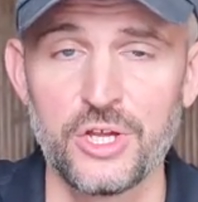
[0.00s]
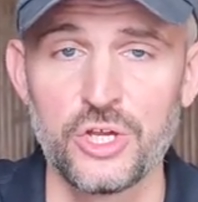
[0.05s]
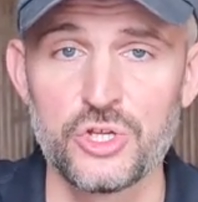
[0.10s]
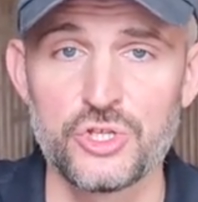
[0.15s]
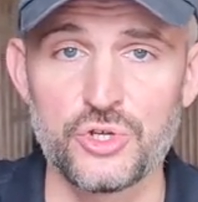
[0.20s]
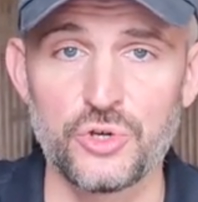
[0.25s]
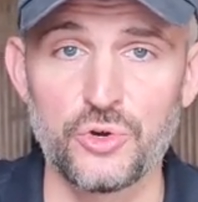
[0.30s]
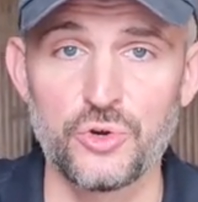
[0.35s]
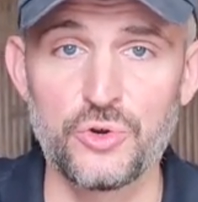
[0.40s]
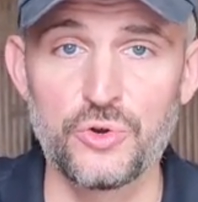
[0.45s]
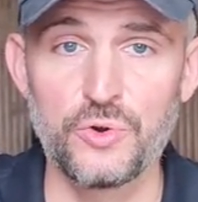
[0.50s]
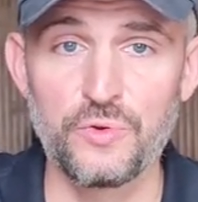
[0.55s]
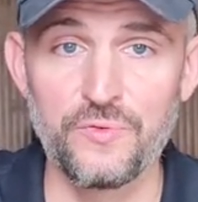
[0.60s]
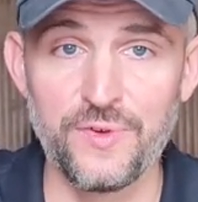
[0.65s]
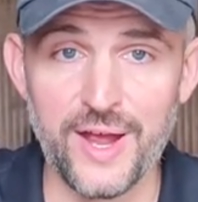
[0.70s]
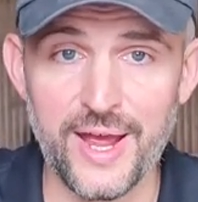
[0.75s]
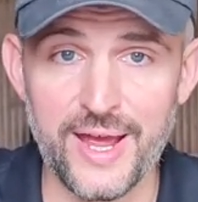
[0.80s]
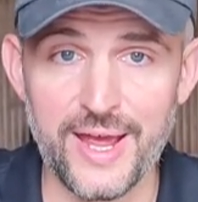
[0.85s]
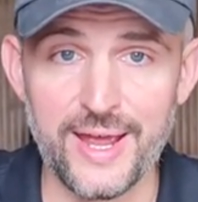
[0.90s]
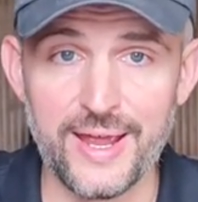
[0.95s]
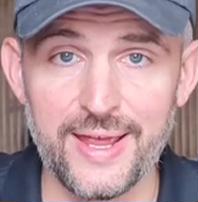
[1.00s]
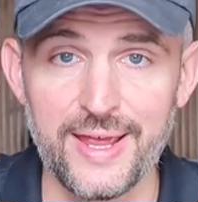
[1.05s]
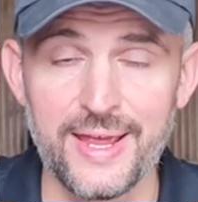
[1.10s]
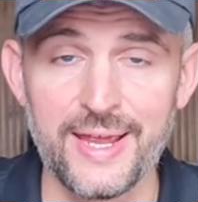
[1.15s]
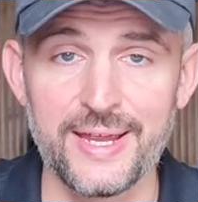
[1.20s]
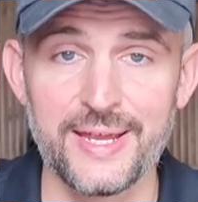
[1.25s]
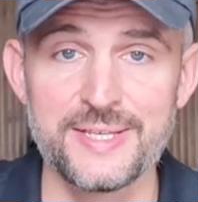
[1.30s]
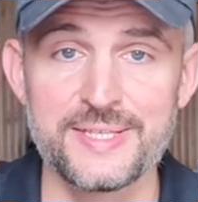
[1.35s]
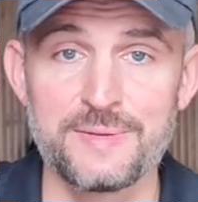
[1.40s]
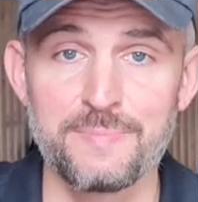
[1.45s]
So cuvée,
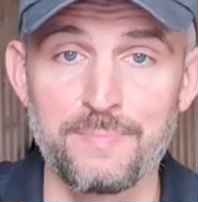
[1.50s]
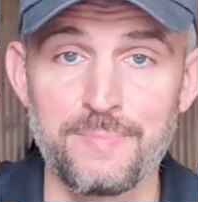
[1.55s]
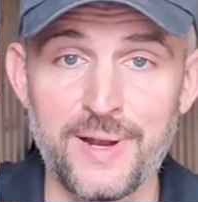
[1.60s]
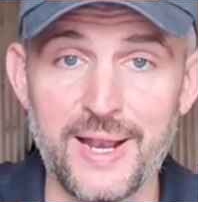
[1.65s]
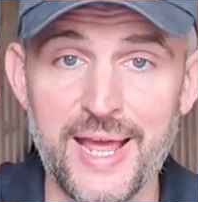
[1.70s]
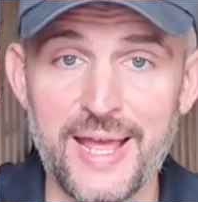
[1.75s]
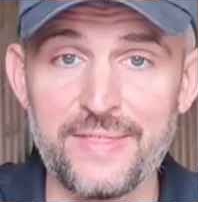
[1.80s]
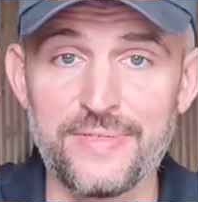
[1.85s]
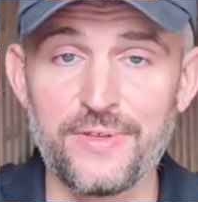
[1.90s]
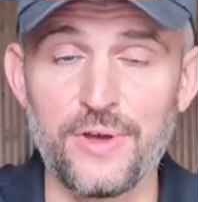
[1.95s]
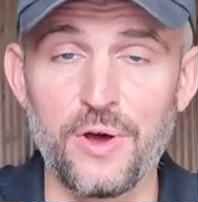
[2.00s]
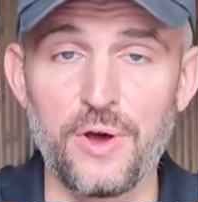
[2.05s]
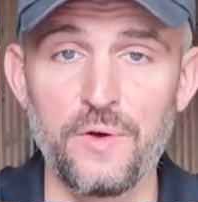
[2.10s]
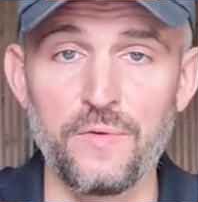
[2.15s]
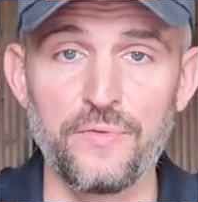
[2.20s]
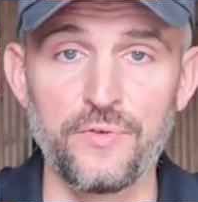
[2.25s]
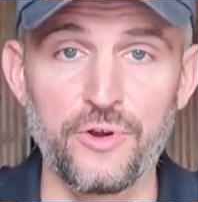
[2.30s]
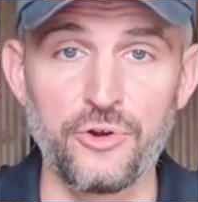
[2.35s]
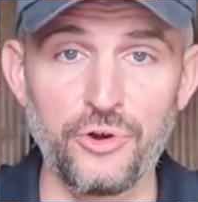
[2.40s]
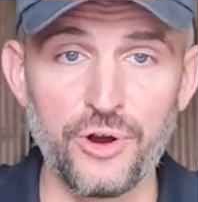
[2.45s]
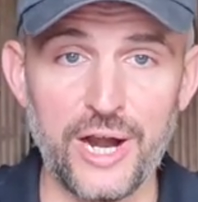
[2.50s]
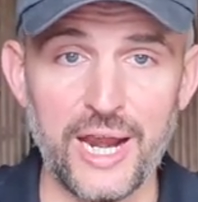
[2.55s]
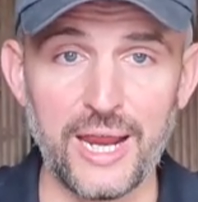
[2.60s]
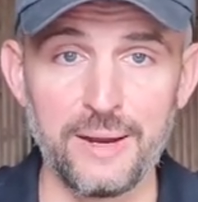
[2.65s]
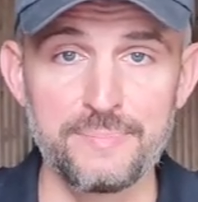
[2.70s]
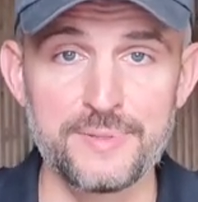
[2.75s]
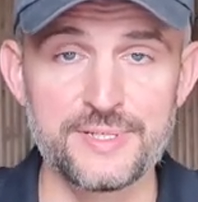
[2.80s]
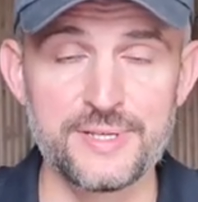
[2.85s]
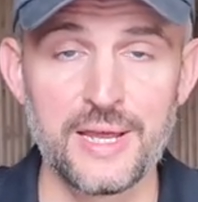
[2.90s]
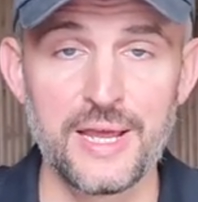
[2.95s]
it's a blend of
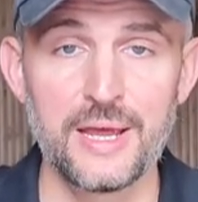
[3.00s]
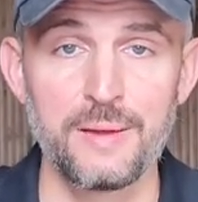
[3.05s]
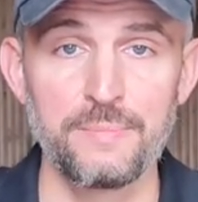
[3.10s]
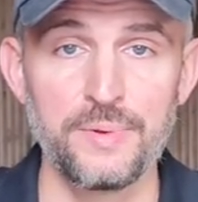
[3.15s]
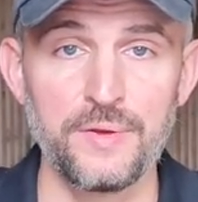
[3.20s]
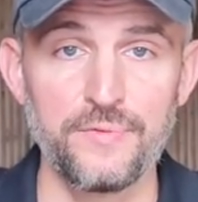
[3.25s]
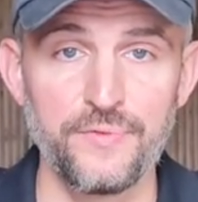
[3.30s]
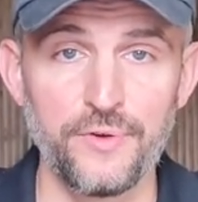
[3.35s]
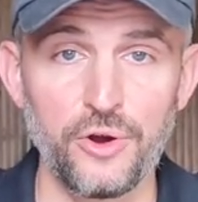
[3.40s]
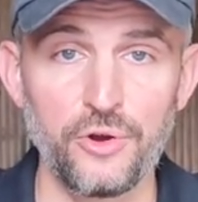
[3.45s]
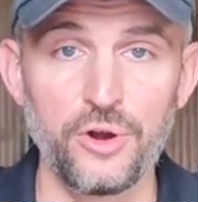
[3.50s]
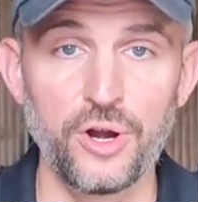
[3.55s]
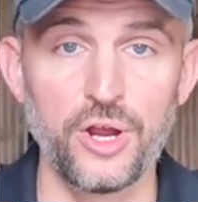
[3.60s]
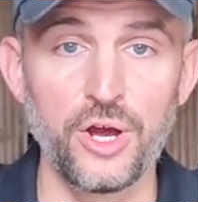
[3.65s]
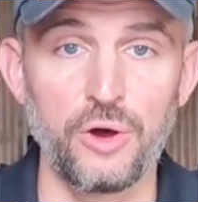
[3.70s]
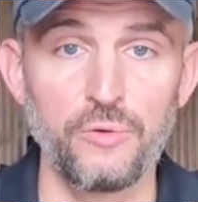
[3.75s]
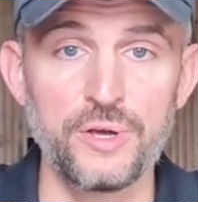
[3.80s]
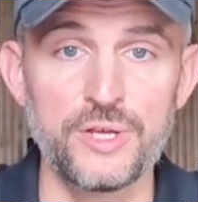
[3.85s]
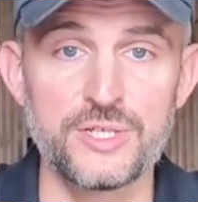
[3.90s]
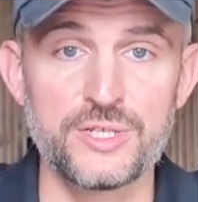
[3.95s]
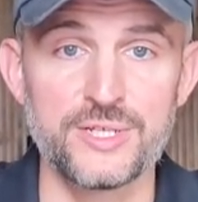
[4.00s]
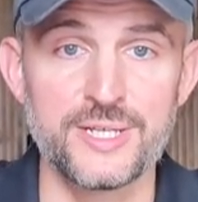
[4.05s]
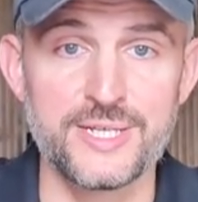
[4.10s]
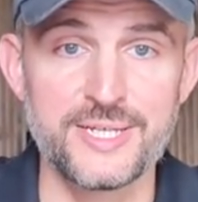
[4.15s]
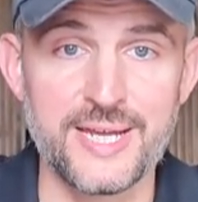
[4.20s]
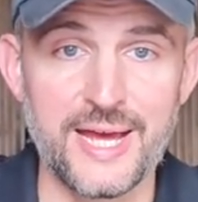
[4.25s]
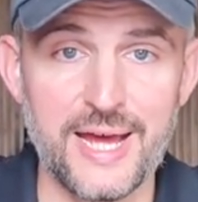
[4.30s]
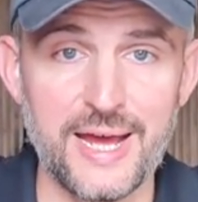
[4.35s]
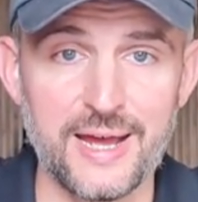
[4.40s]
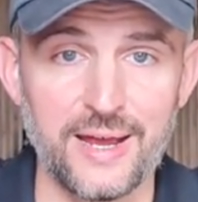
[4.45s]
grapes before going to the
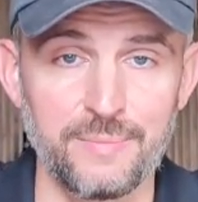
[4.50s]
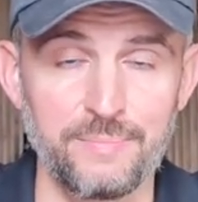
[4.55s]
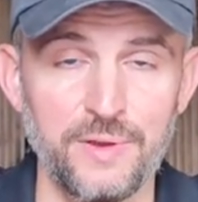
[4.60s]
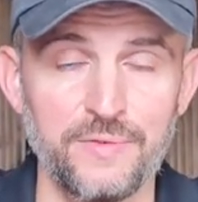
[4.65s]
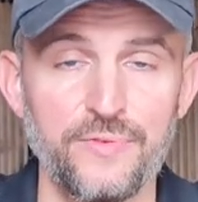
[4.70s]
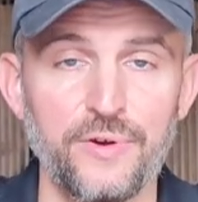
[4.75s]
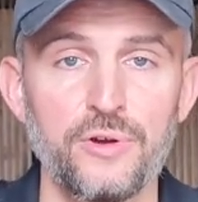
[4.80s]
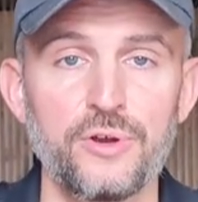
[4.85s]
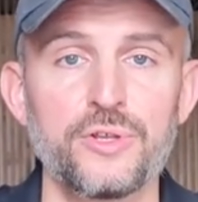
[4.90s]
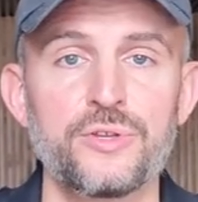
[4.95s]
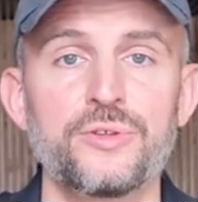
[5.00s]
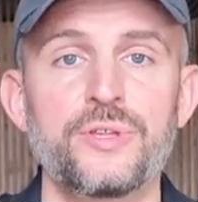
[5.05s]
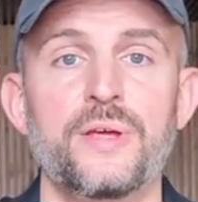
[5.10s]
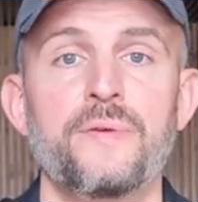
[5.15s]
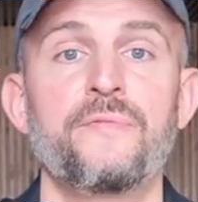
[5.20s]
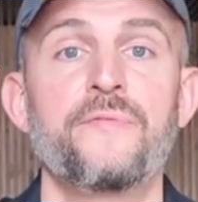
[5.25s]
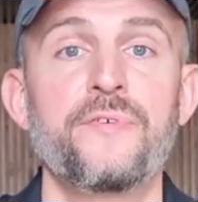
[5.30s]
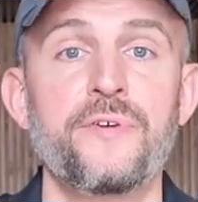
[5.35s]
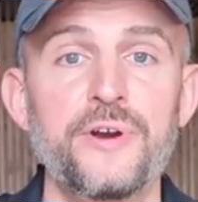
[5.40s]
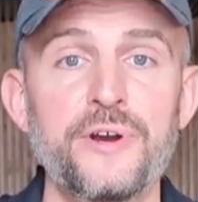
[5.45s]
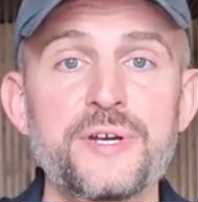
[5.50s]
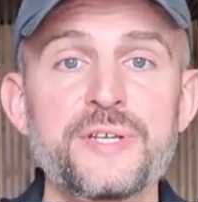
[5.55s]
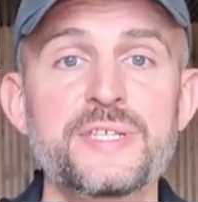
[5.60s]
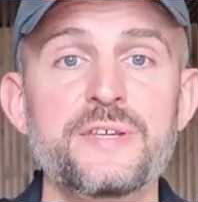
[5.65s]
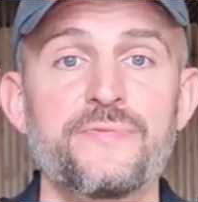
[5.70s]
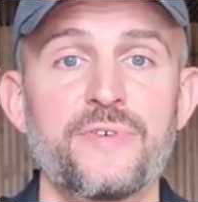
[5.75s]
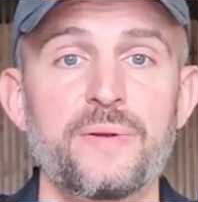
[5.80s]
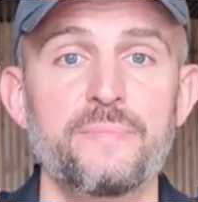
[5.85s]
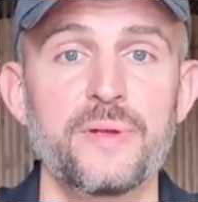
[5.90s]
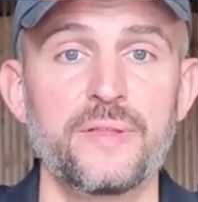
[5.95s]
tank, before going to the
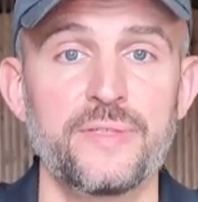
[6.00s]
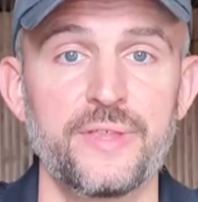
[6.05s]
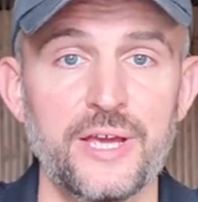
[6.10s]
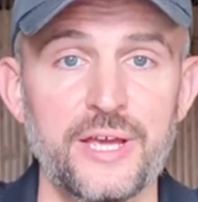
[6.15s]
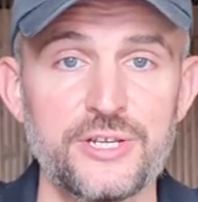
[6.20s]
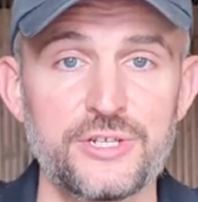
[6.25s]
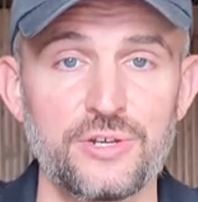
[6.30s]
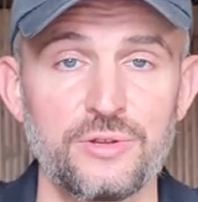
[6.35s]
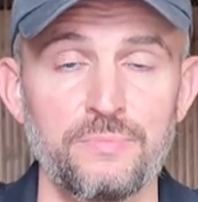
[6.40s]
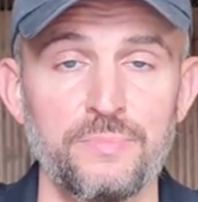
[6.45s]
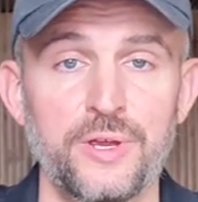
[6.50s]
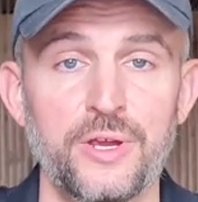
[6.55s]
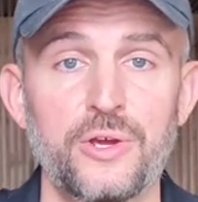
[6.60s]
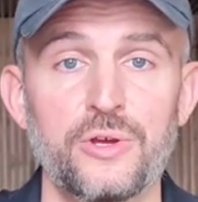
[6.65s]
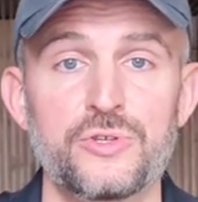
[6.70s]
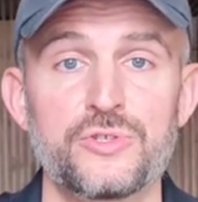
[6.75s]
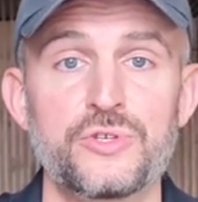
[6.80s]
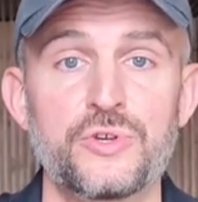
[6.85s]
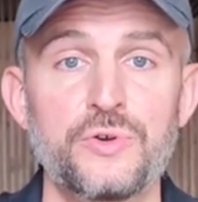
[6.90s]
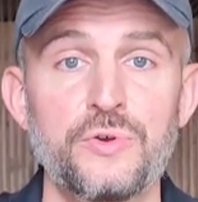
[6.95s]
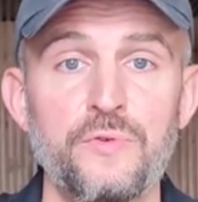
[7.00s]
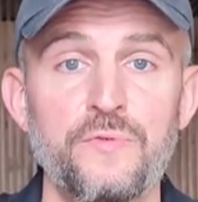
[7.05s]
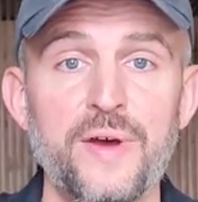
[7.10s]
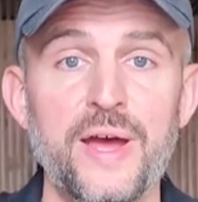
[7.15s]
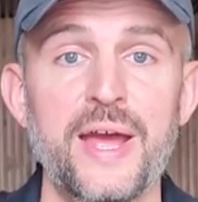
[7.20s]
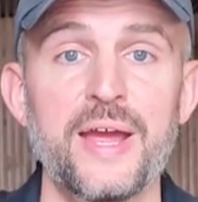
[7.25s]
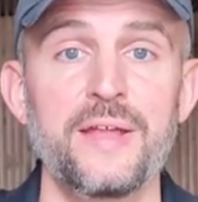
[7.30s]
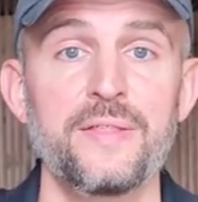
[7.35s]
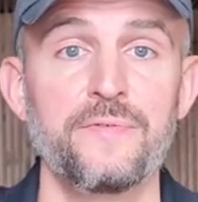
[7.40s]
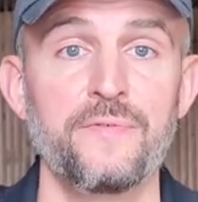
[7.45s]
first fermentation, because
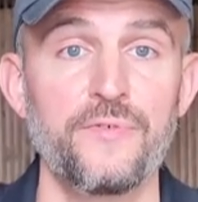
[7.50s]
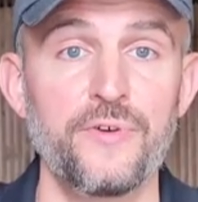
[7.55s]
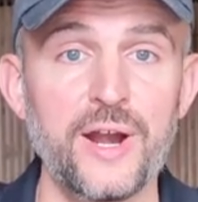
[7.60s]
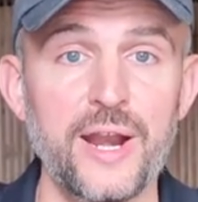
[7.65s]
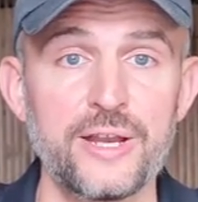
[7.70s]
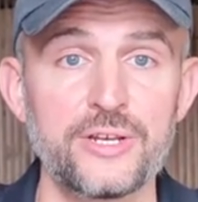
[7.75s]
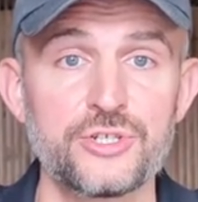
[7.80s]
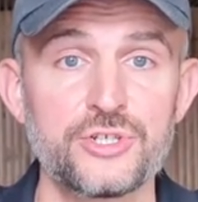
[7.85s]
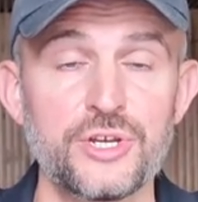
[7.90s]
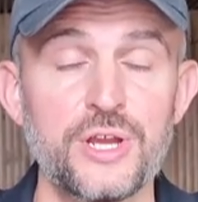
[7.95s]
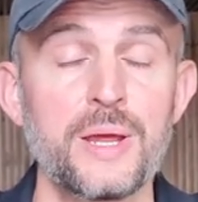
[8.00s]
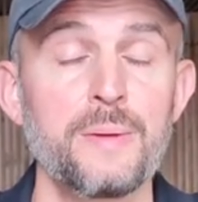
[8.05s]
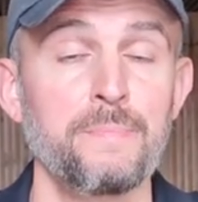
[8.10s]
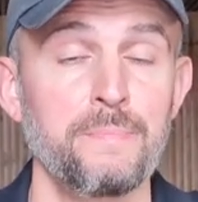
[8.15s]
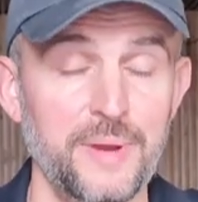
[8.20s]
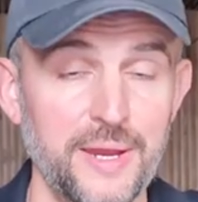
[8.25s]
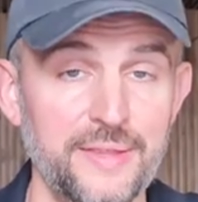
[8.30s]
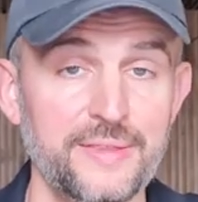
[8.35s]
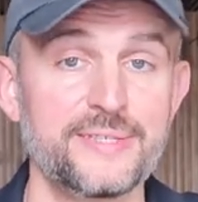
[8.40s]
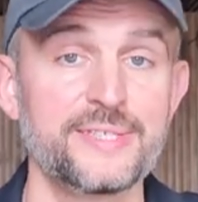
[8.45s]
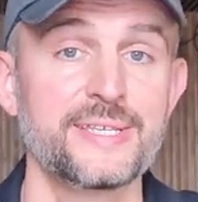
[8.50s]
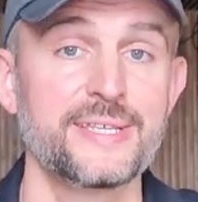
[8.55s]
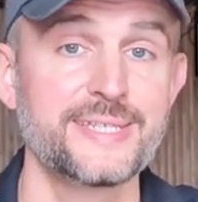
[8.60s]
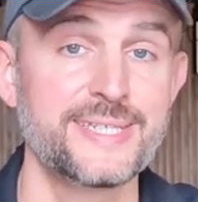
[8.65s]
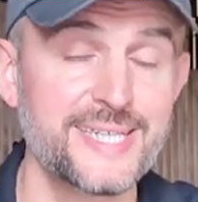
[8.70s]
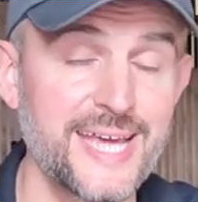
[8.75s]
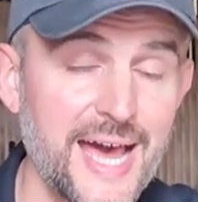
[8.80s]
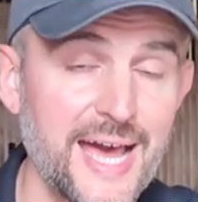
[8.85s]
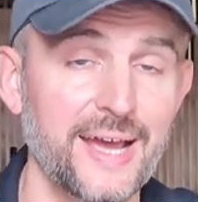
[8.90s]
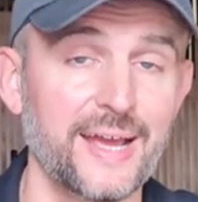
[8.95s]
cuvée in French means
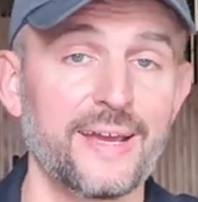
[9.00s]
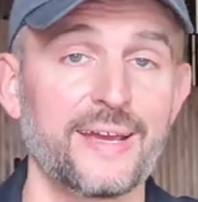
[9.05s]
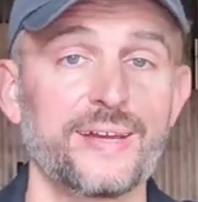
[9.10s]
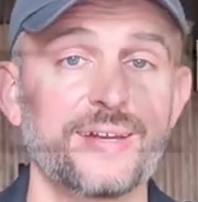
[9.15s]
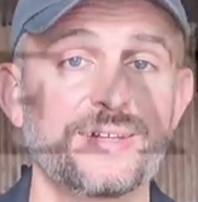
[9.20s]
tank.